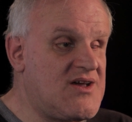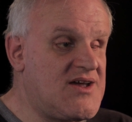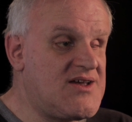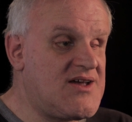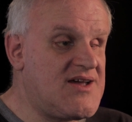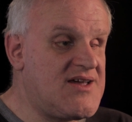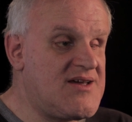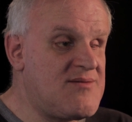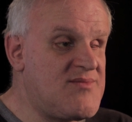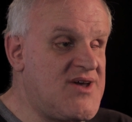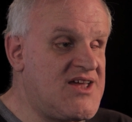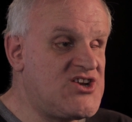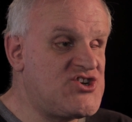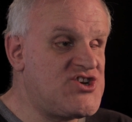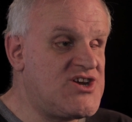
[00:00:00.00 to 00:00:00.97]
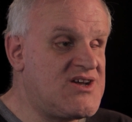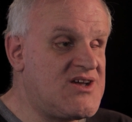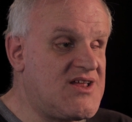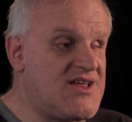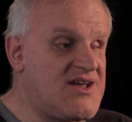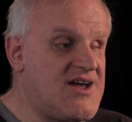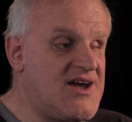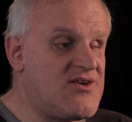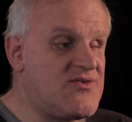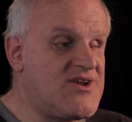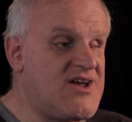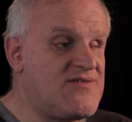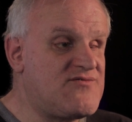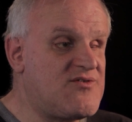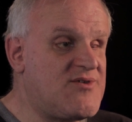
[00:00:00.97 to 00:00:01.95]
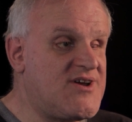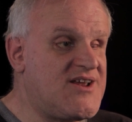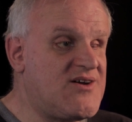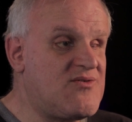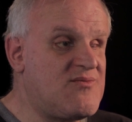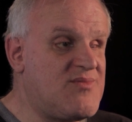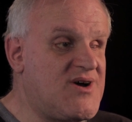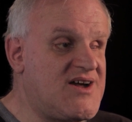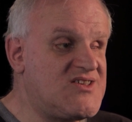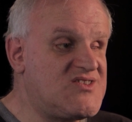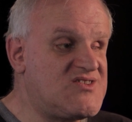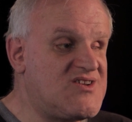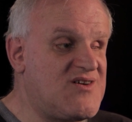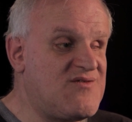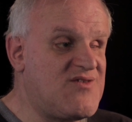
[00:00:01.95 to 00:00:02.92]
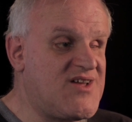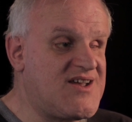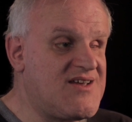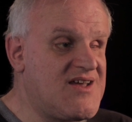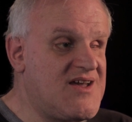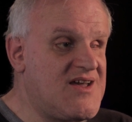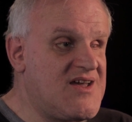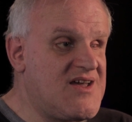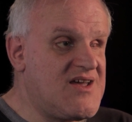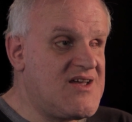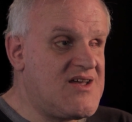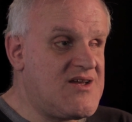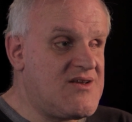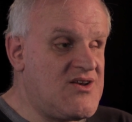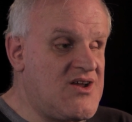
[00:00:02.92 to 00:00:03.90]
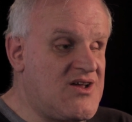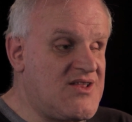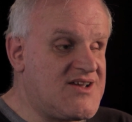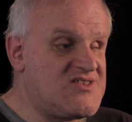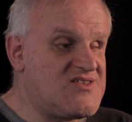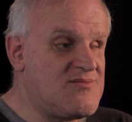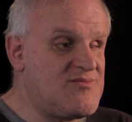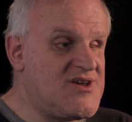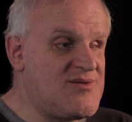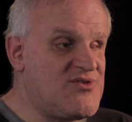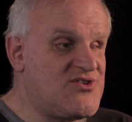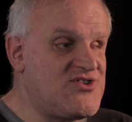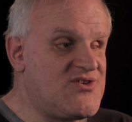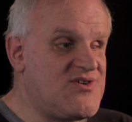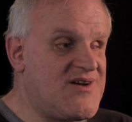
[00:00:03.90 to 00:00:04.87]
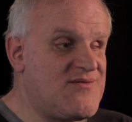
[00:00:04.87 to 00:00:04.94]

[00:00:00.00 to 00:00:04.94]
I am managing. Like, I don't have to run out and buy stuff, like not like some people do.